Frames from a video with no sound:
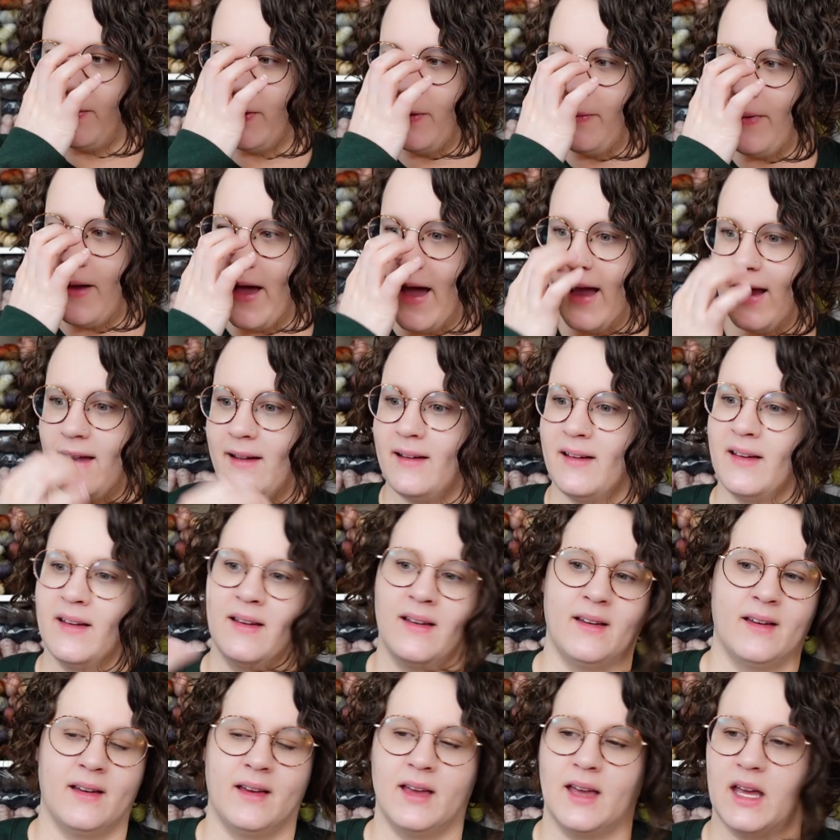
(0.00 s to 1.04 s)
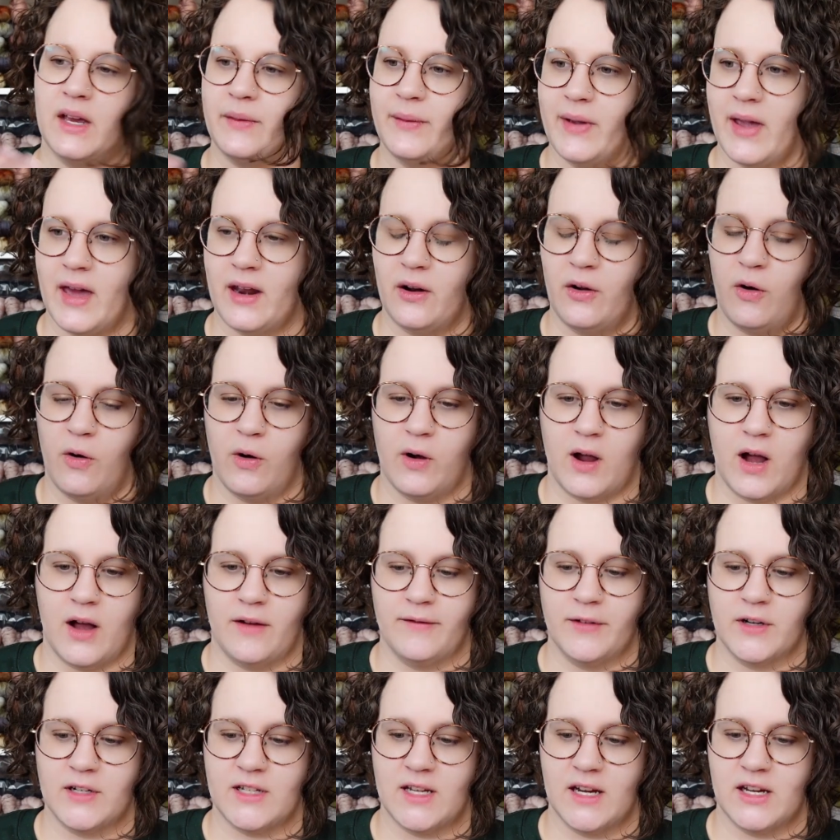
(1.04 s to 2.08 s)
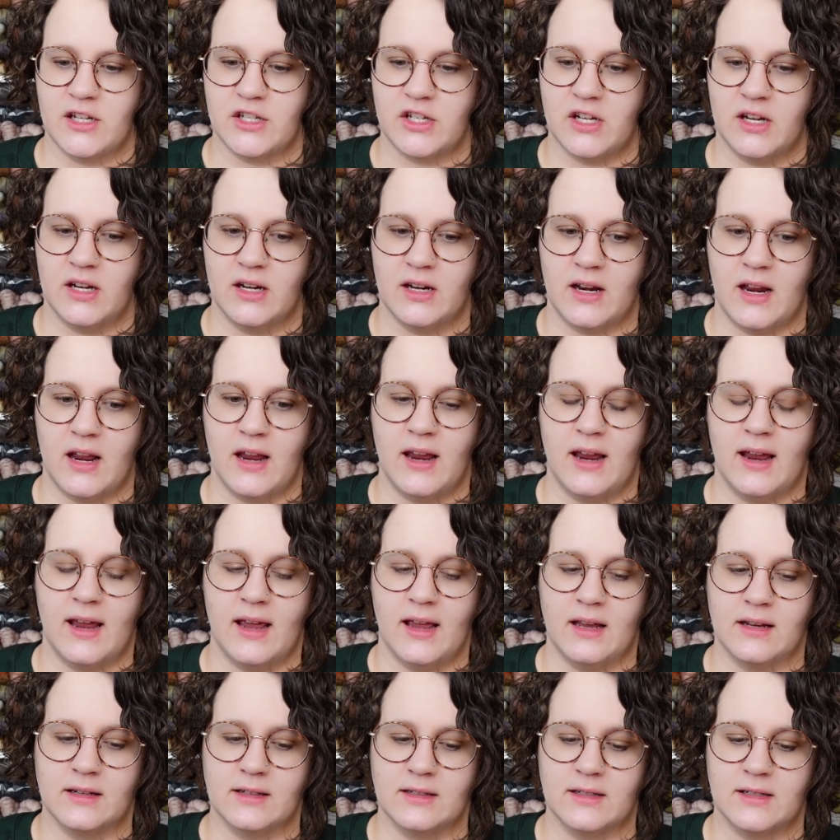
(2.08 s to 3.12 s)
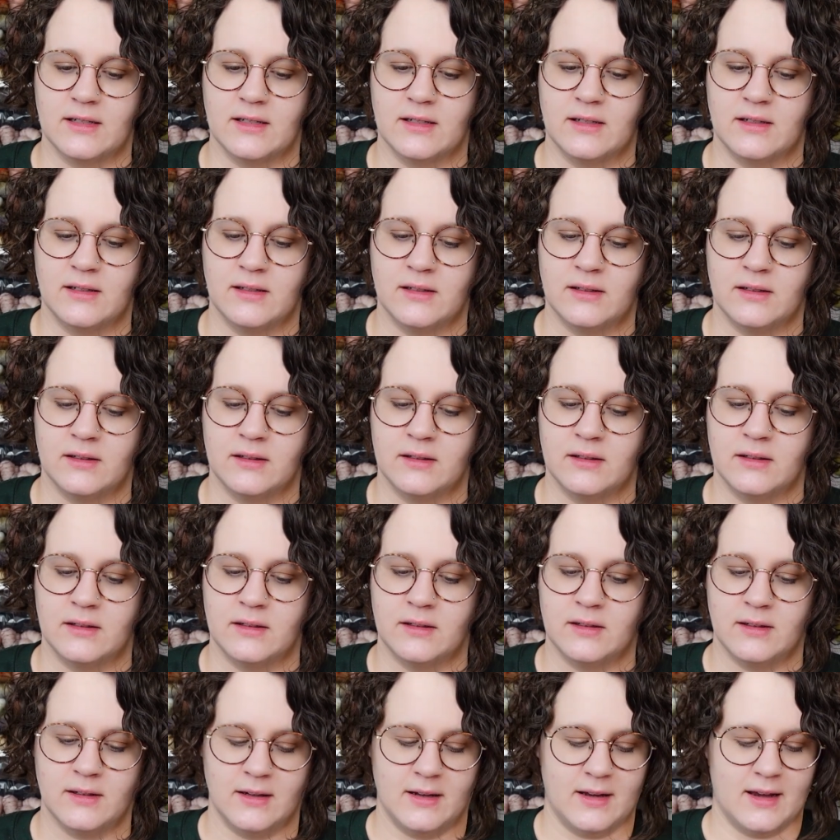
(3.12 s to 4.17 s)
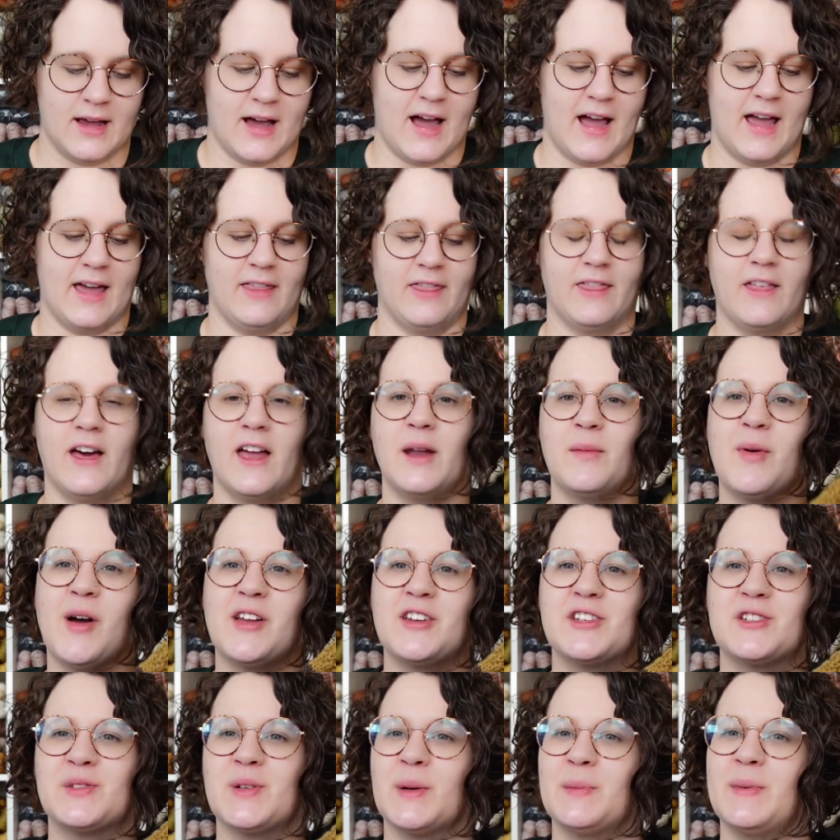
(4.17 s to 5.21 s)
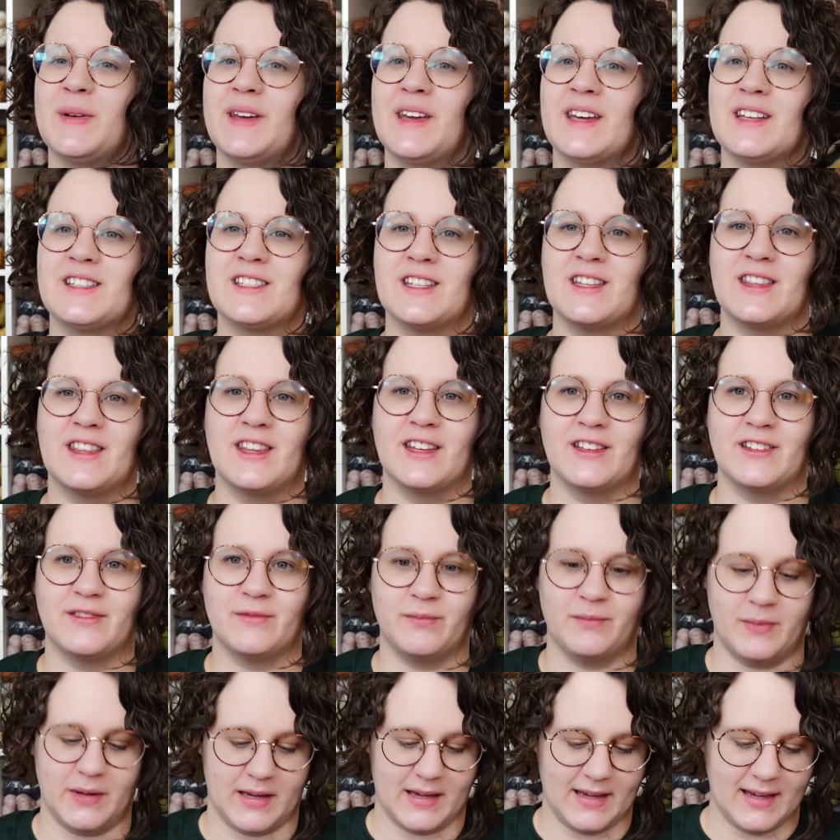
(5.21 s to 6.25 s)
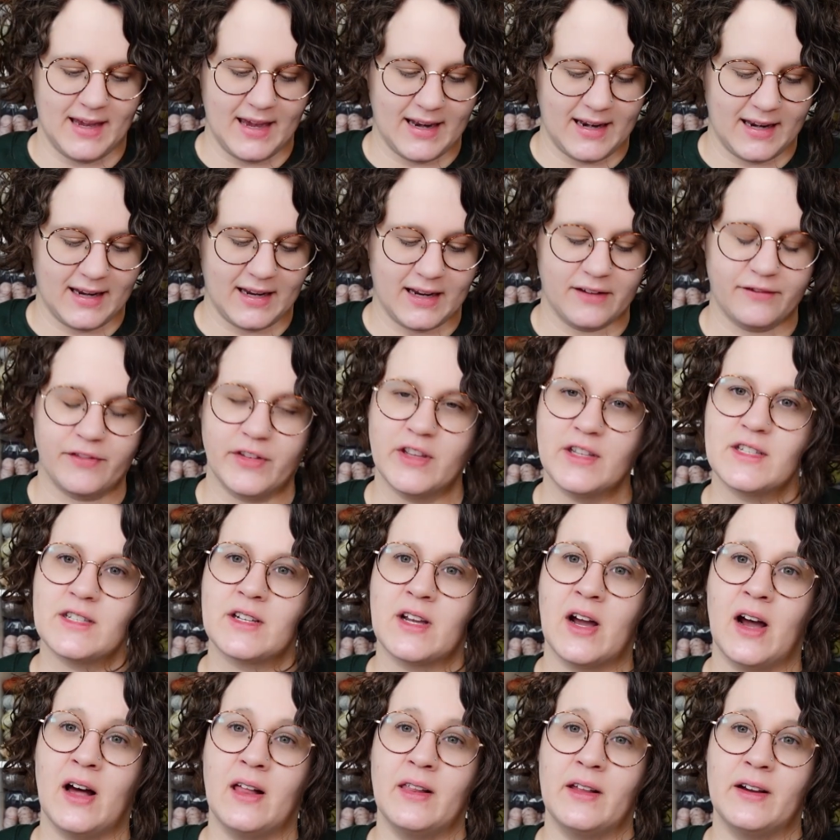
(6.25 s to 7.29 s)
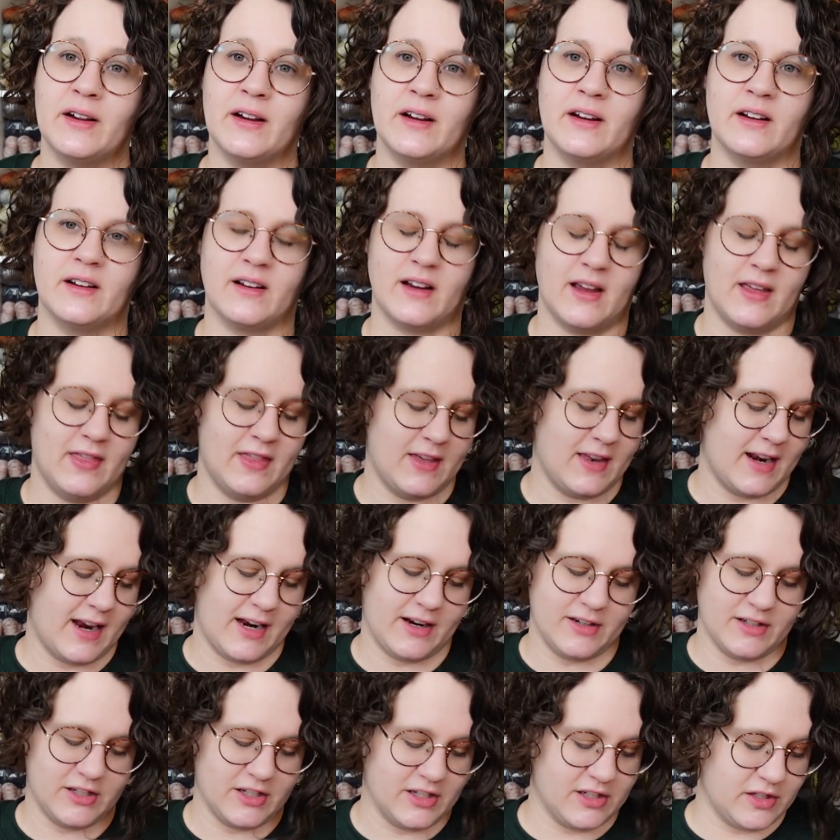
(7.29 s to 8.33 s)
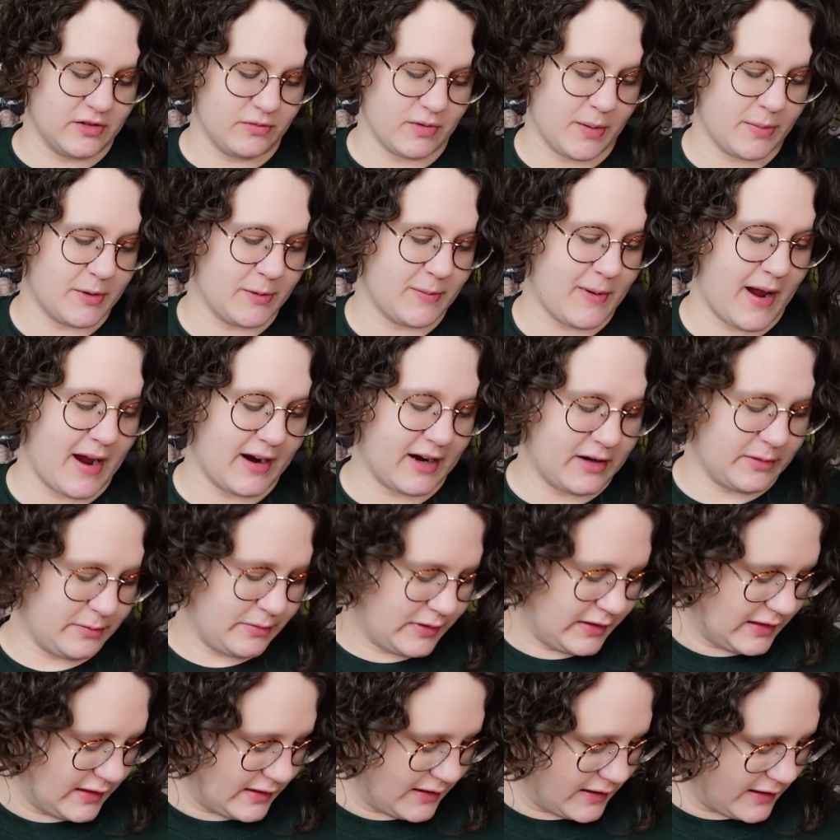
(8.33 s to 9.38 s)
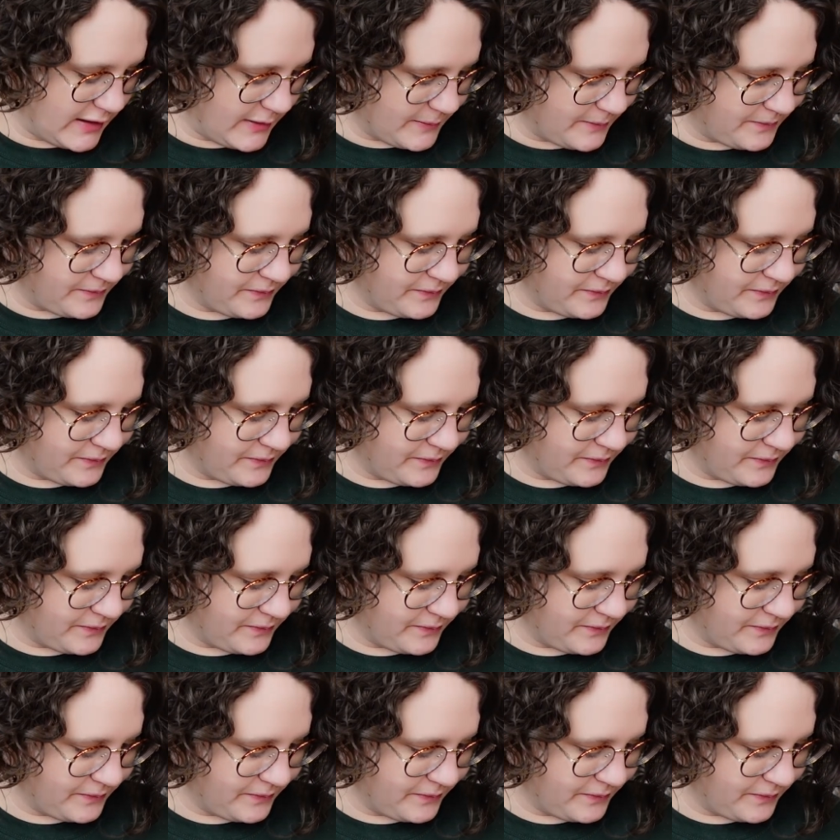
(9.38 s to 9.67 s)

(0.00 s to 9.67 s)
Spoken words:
it back? And we had a whole conversation, and I had thought about just ripping it to the beginning of this color, and then I just ripped back completely